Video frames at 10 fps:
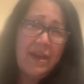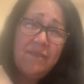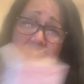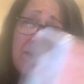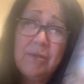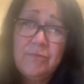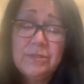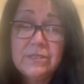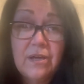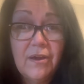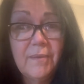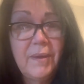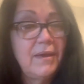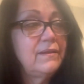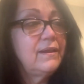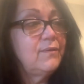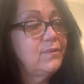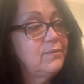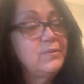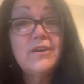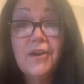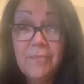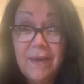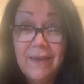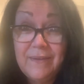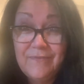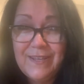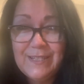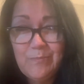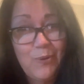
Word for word: I have a mouthful to talk about when we talk about inflation, but